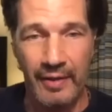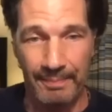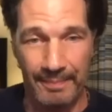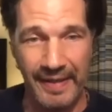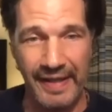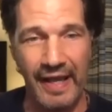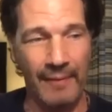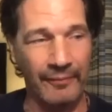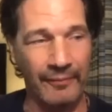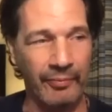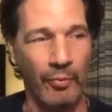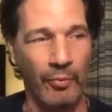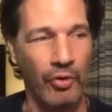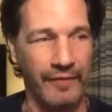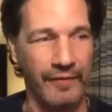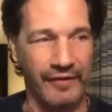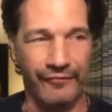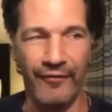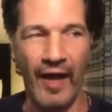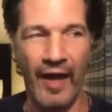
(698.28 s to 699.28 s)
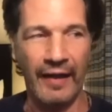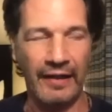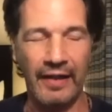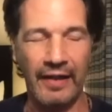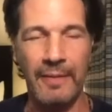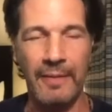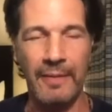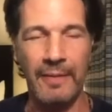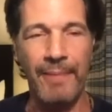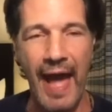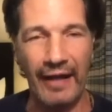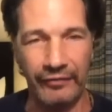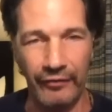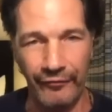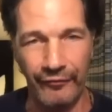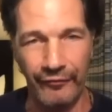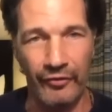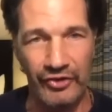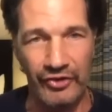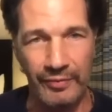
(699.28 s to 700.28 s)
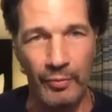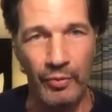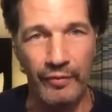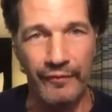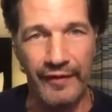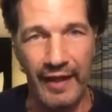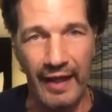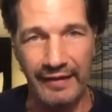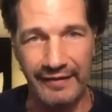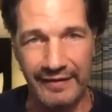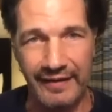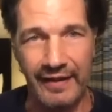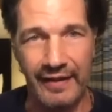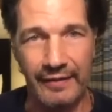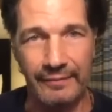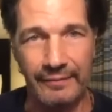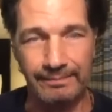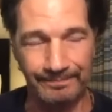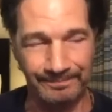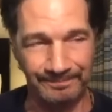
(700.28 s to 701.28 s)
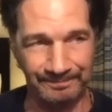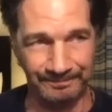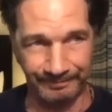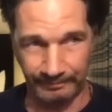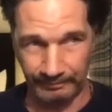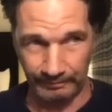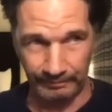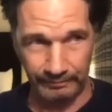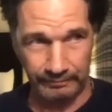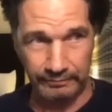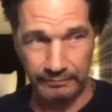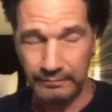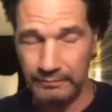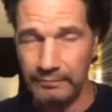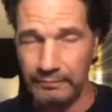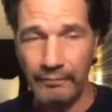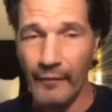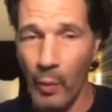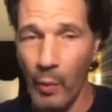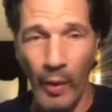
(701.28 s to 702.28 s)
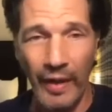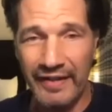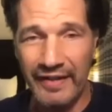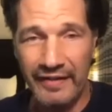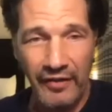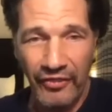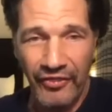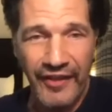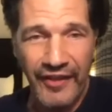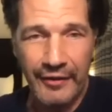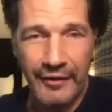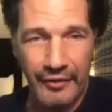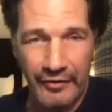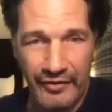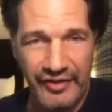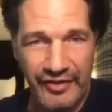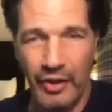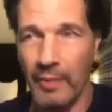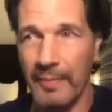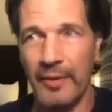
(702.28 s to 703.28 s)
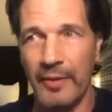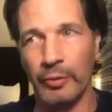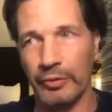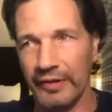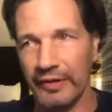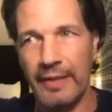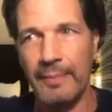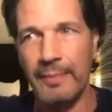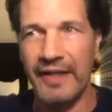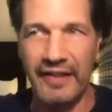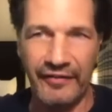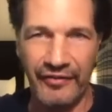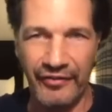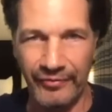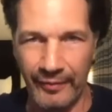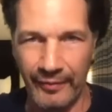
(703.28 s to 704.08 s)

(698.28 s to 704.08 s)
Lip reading: PM's movies, Final Impact, the first movie I did, went into theaters. I mean, they were limited.